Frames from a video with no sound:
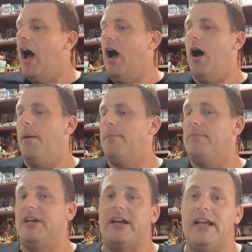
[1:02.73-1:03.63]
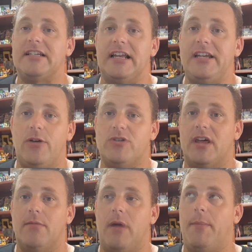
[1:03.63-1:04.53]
you can easily use them.